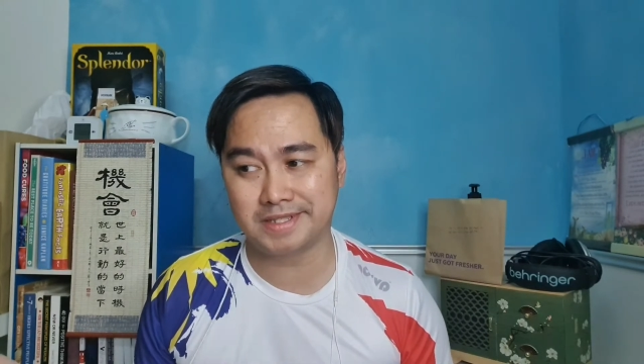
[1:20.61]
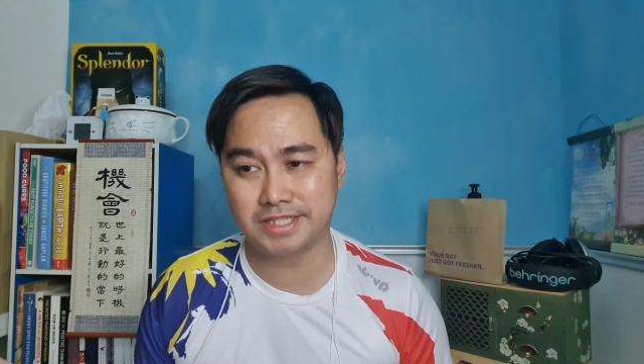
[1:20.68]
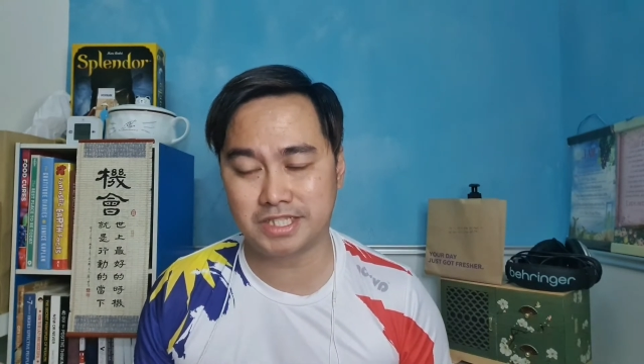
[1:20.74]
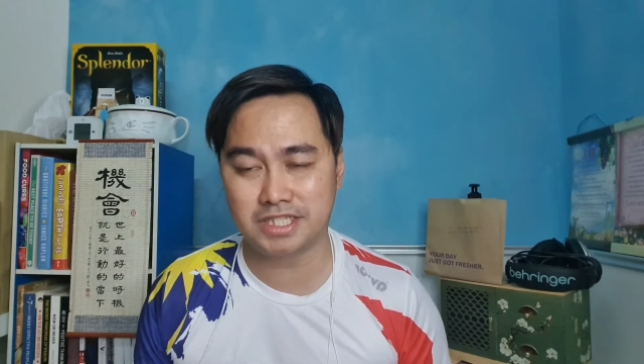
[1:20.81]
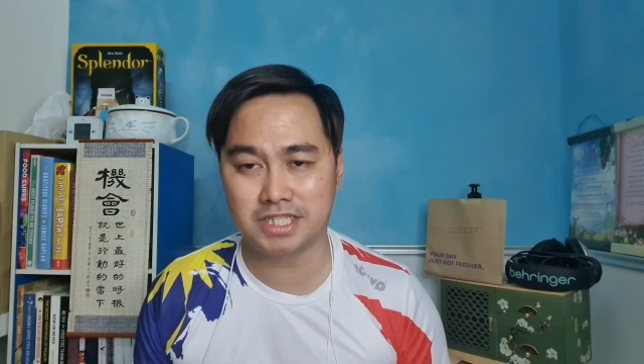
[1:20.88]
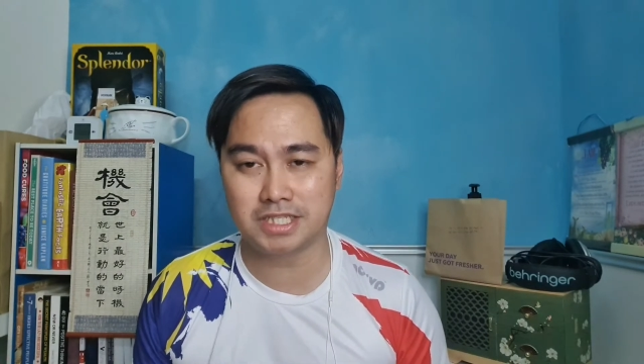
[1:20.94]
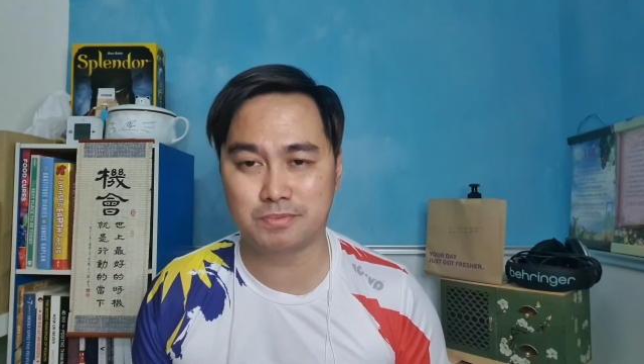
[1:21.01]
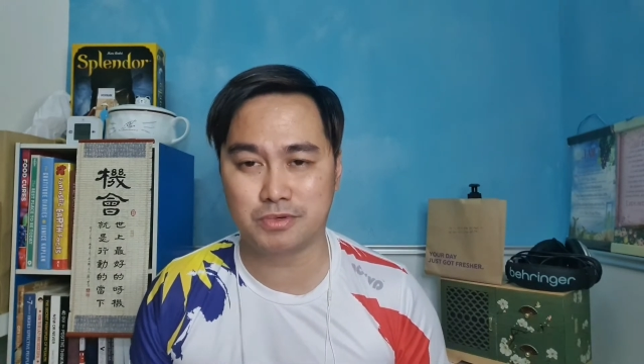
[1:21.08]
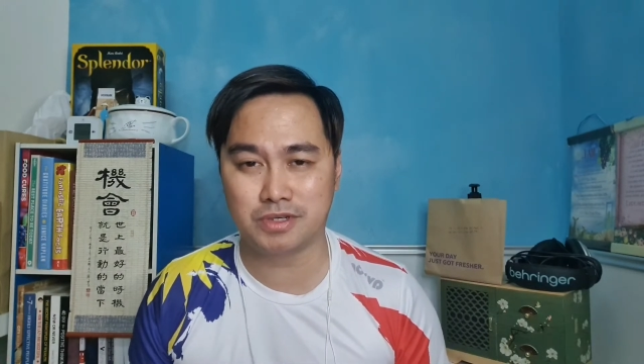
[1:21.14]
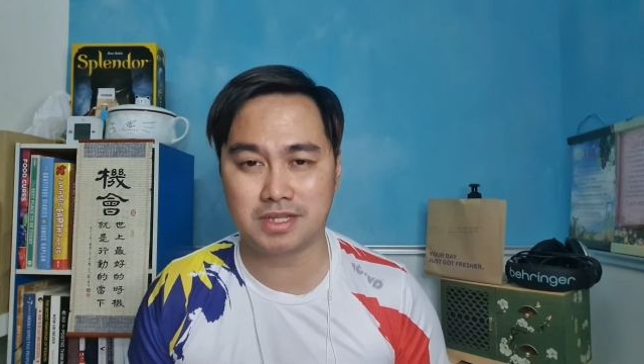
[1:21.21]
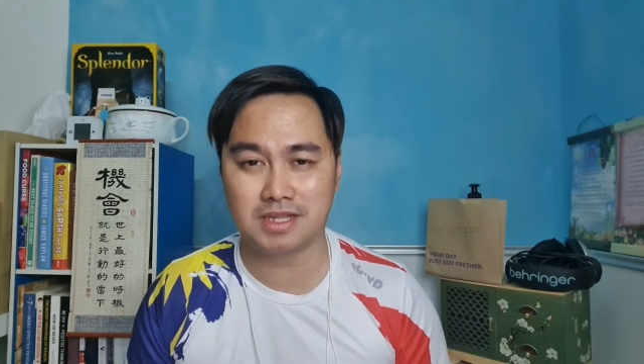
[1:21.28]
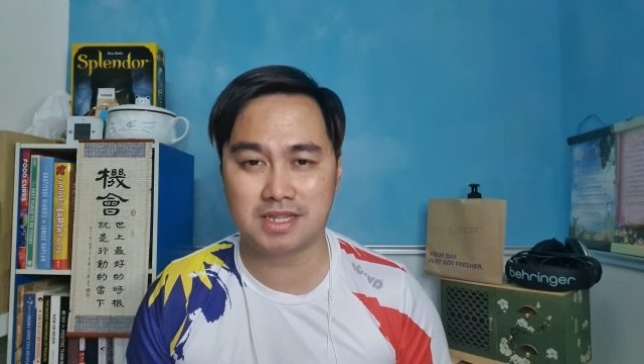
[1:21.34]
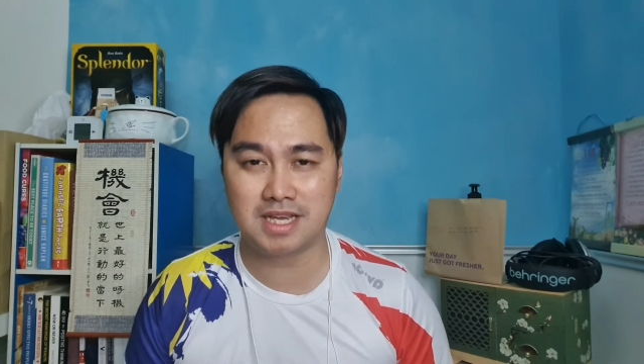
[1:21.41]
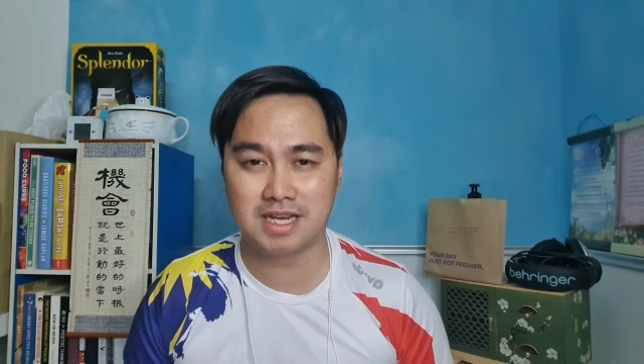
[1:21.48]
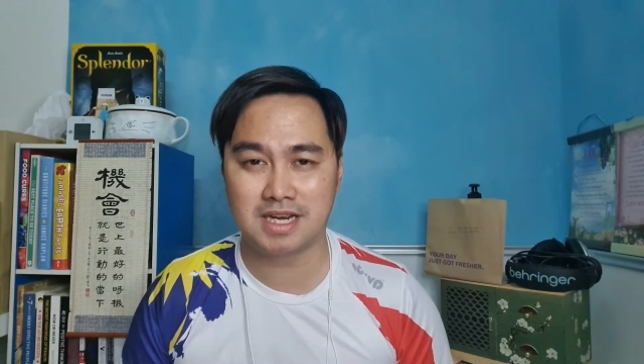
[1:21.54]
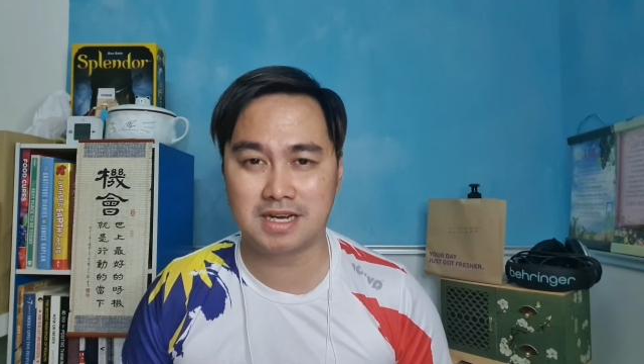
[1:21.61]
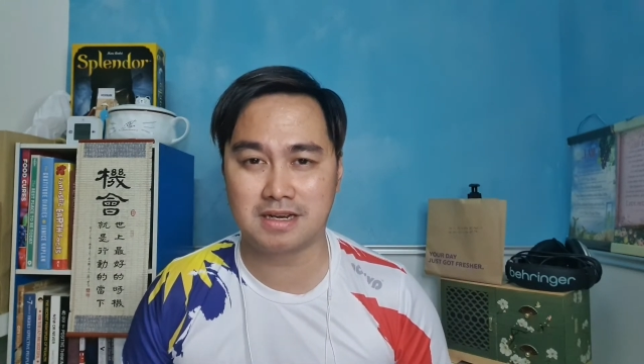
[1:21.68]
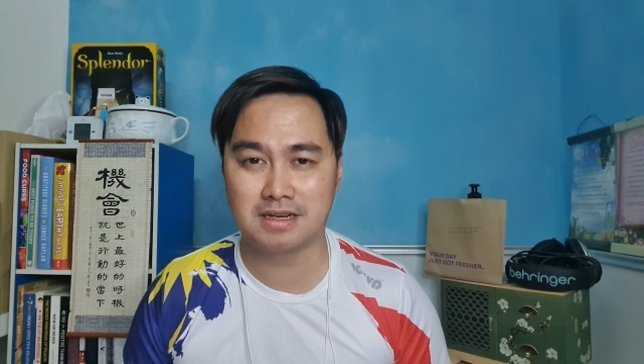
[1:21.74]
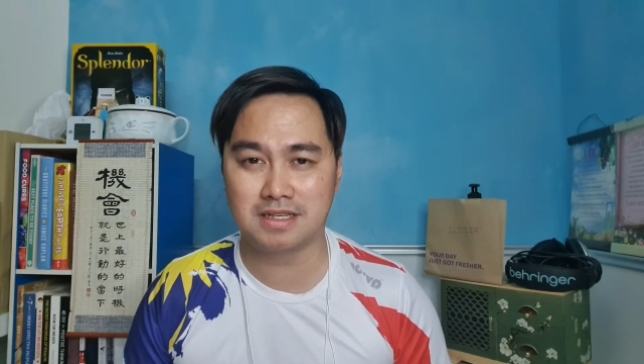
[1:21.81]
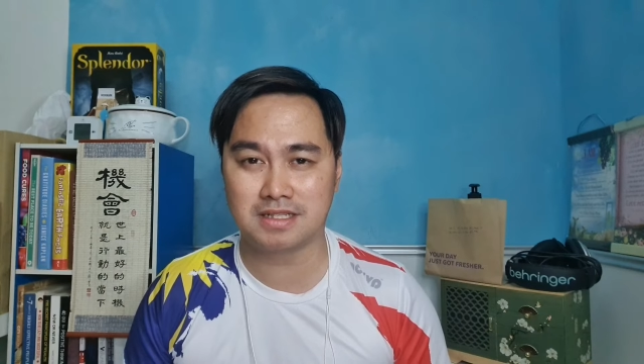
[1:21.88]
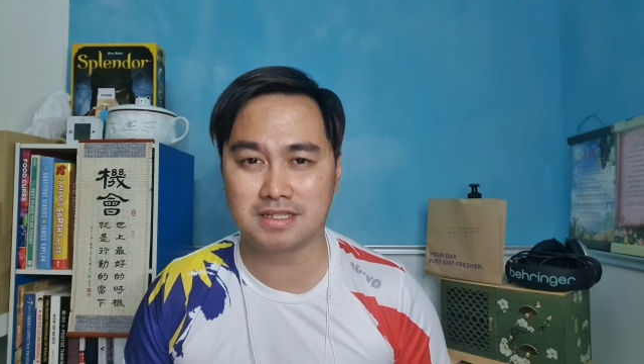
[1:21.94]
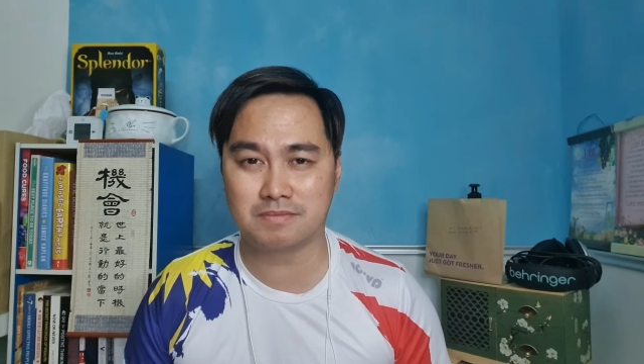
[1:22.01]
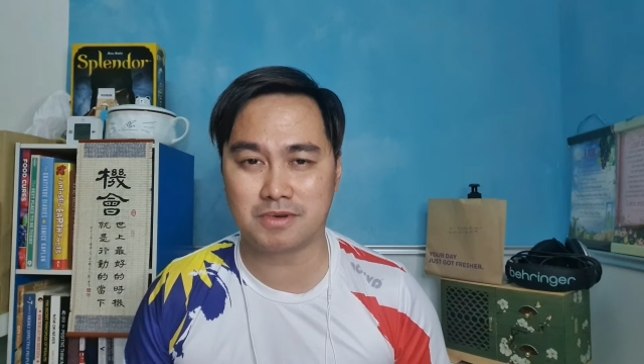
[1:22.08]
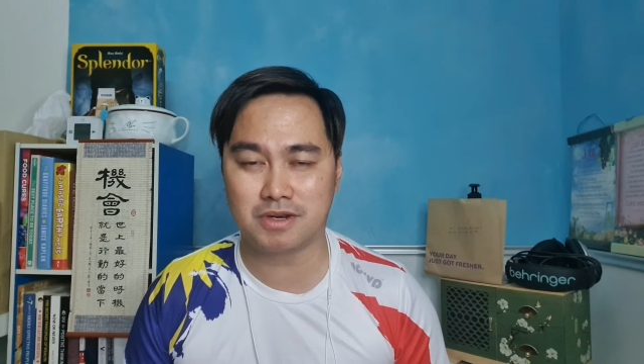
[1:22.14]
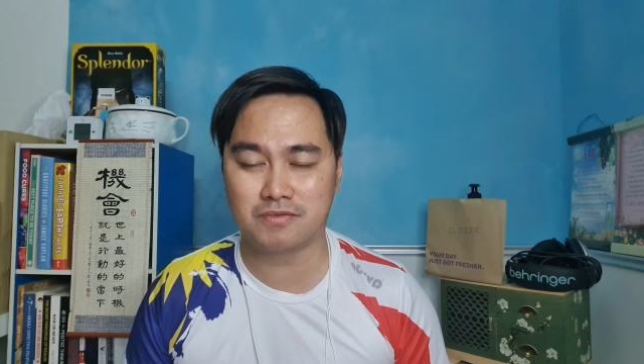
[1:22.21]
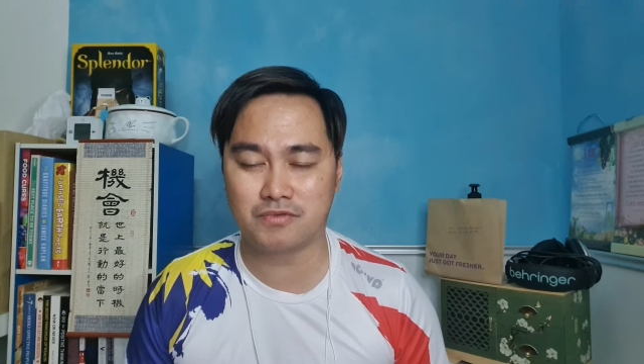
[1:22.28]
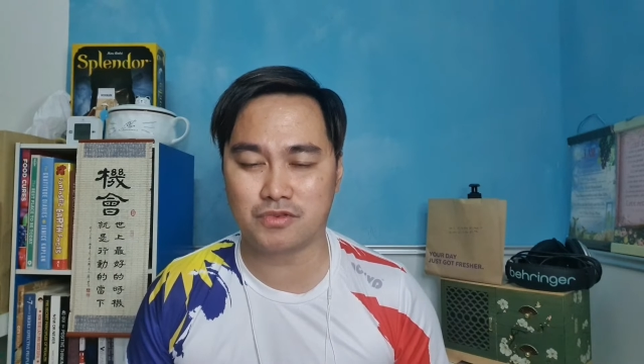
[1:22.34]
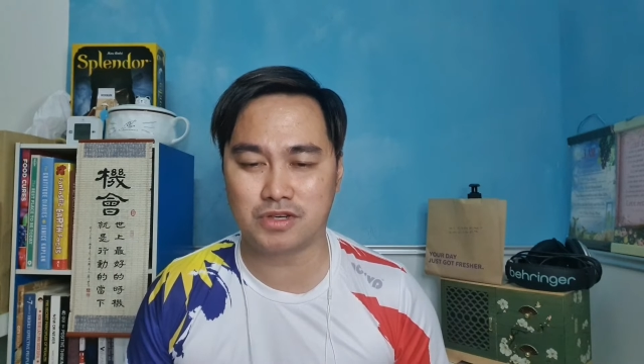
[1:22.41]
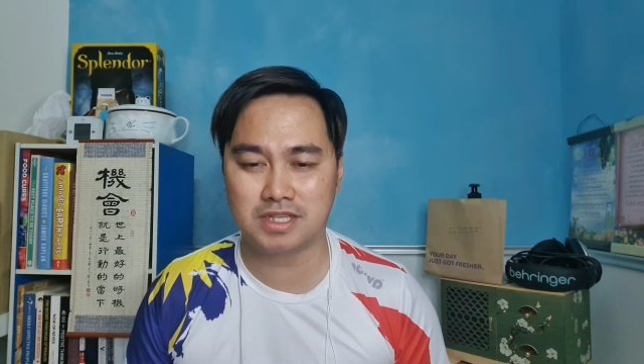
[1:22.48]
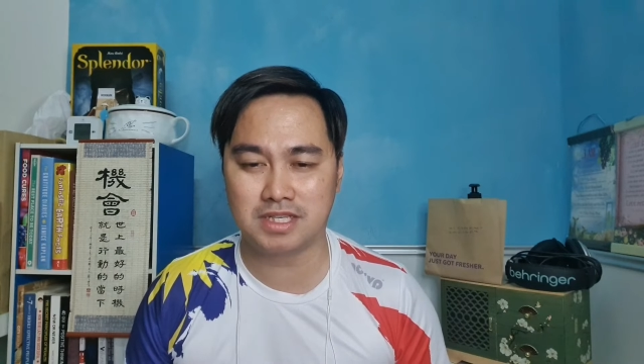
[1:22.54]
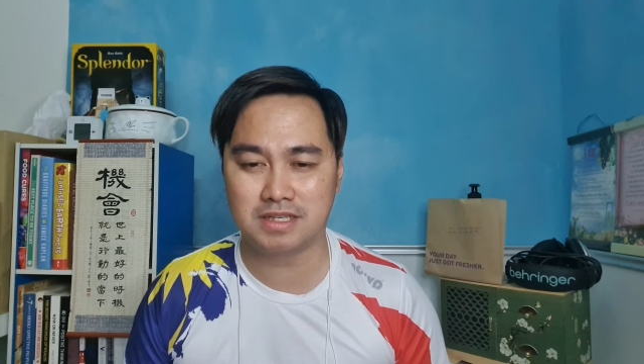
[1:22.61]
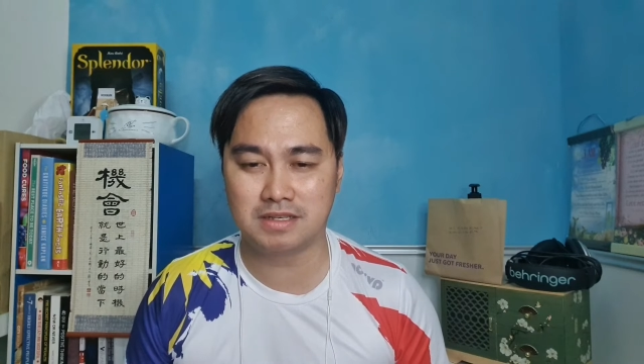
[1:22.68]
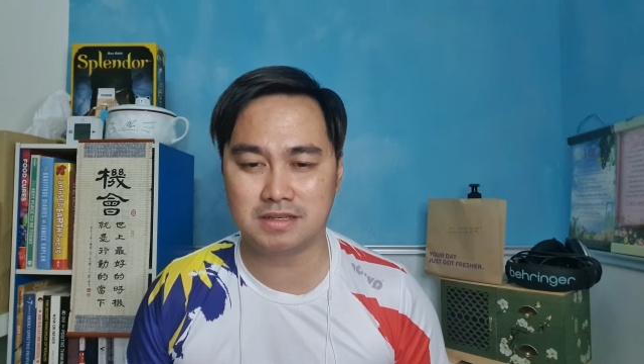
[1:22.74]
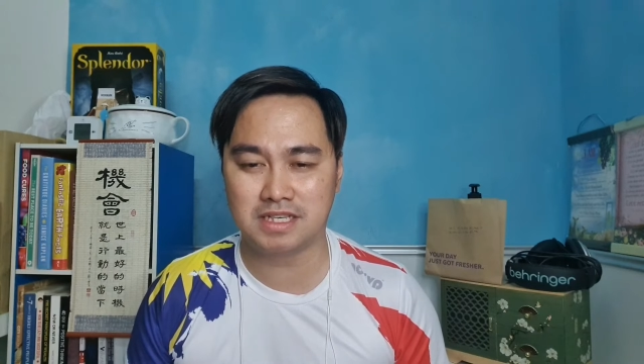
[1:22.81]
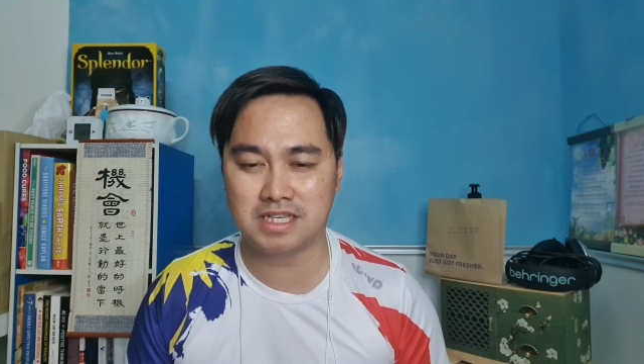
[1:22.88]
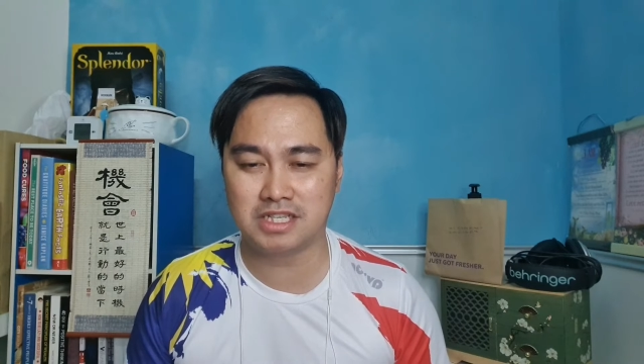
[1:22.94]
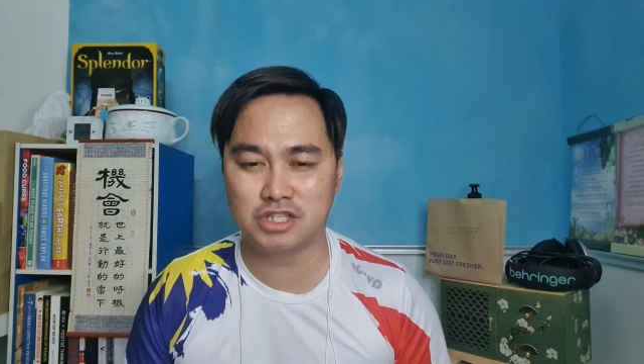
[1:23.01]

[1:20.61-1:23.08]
She just put it there. It's about forty